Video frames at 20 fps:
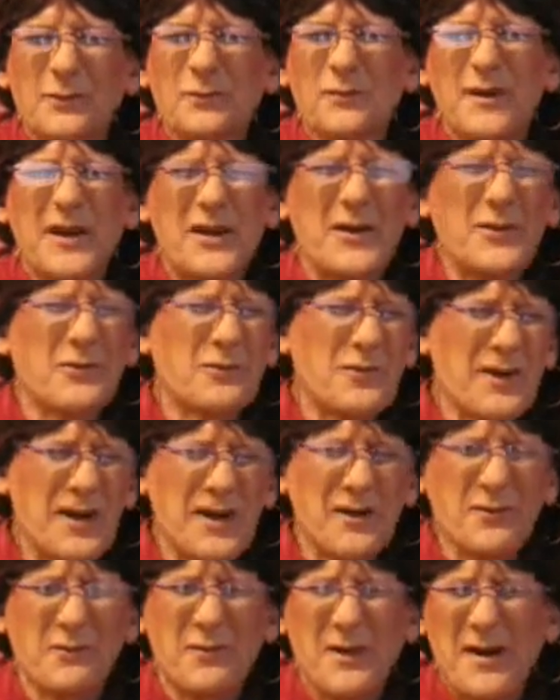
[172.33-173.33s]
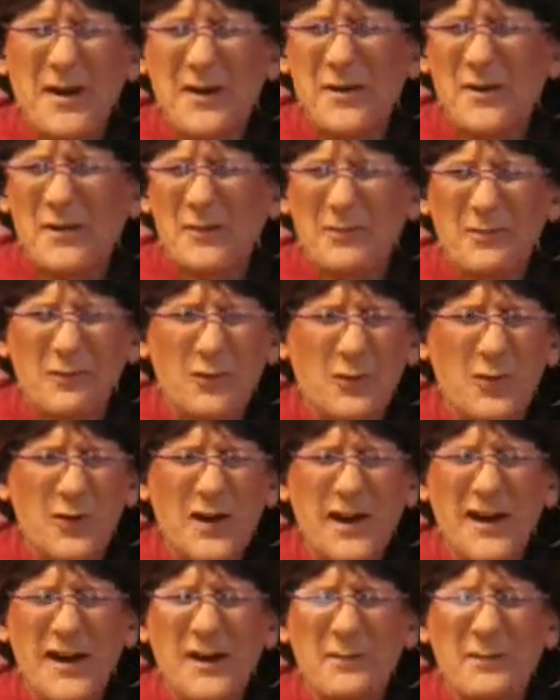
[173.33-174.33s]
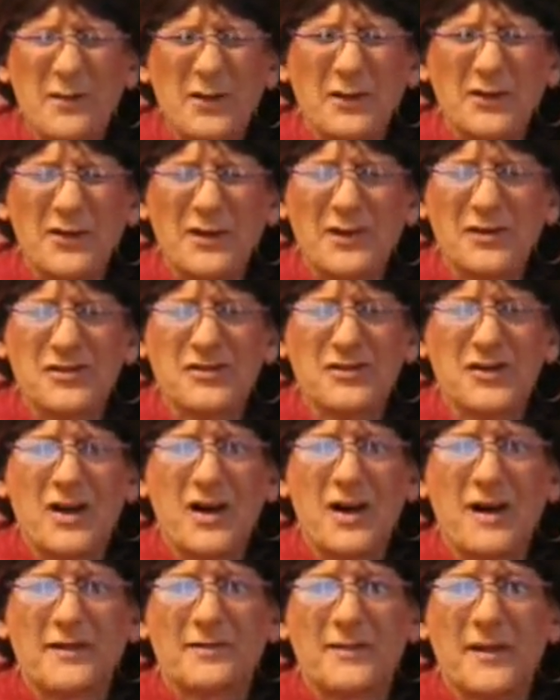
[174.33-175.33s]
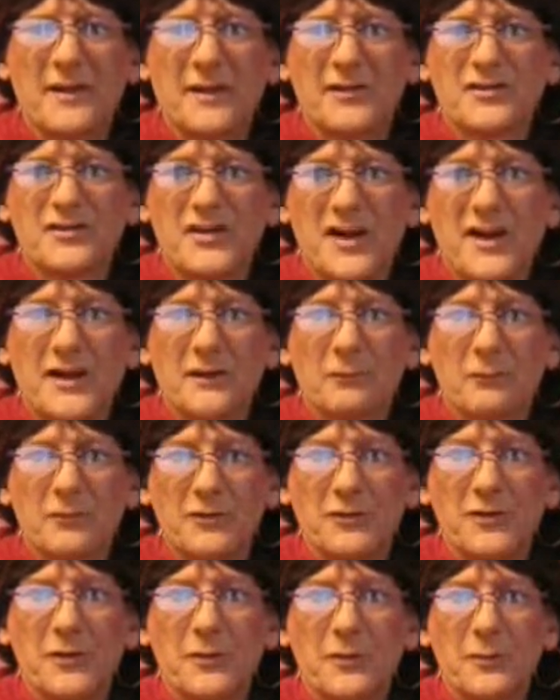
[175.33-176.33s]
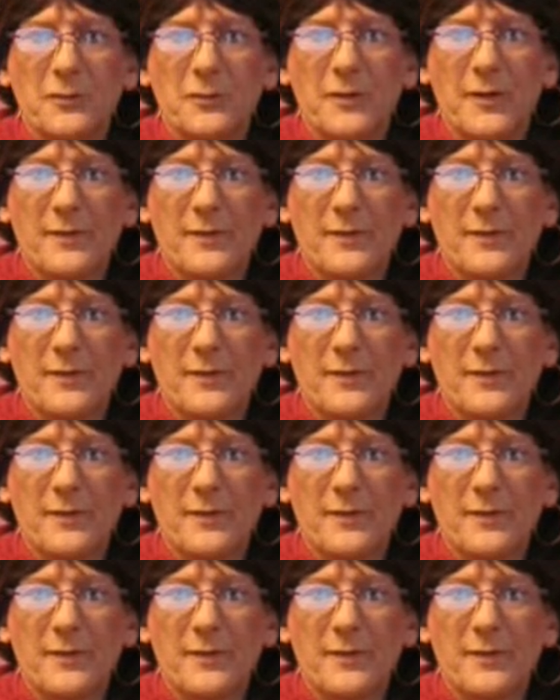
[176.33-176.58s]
a rare 1 in a million shot that a child would know